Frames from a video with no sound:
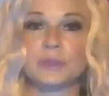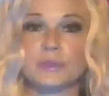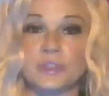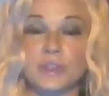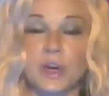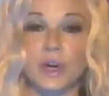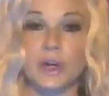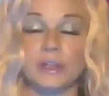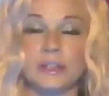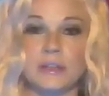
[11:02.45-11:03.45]
flows through us
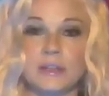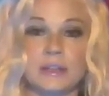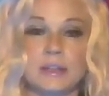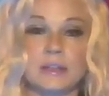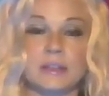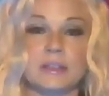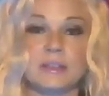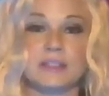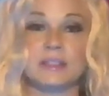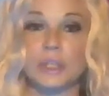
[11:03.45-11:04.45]
all,
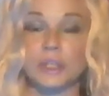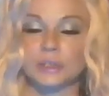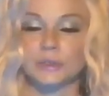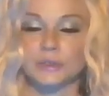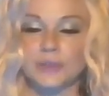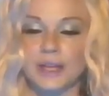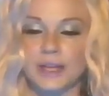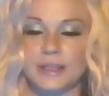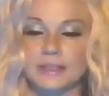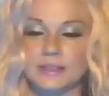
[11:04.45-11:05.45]
and it's eternal,
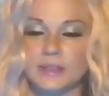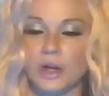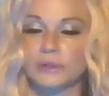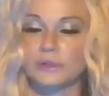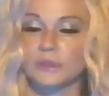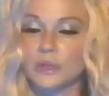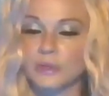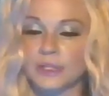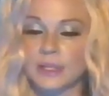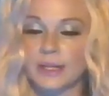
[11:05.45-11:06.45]
okay? And it's all
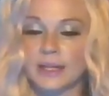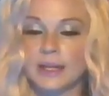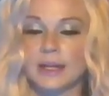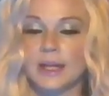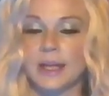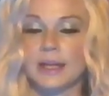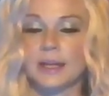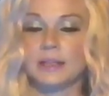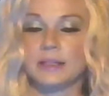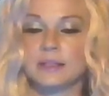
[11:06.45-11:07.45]
knowing,
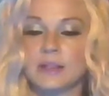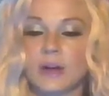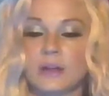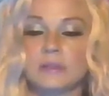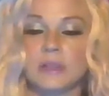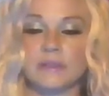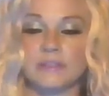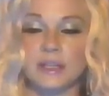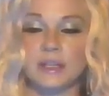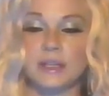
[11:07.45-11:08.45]
and it's all
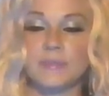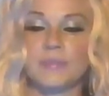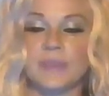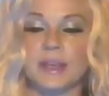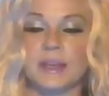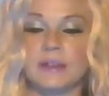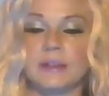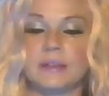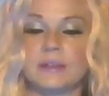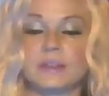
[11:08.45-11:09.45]
loving,
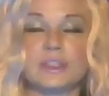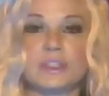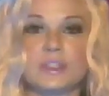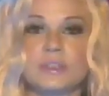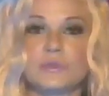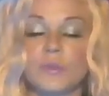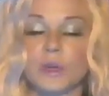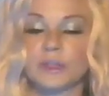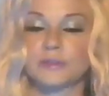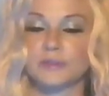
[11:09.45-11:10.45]
and there's just
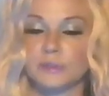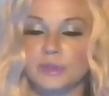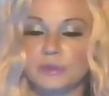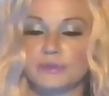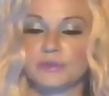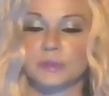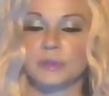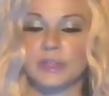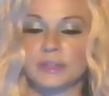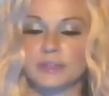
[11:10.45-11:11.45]
this wonderful,
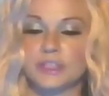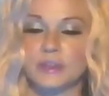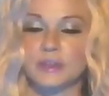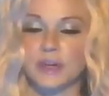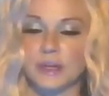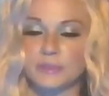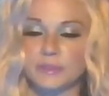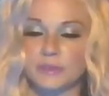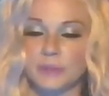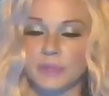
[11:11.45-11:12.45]
beautiful energy that
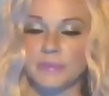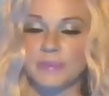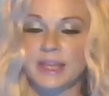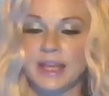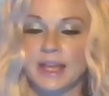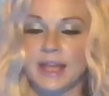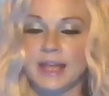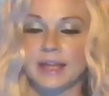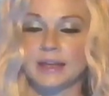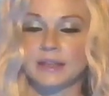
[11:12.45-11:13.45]
comes from it,
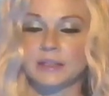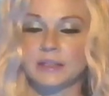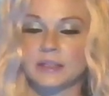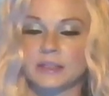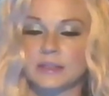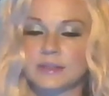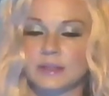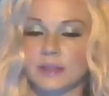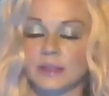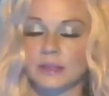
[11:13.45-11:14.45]
and
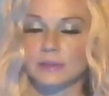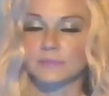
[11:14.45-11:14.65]
it's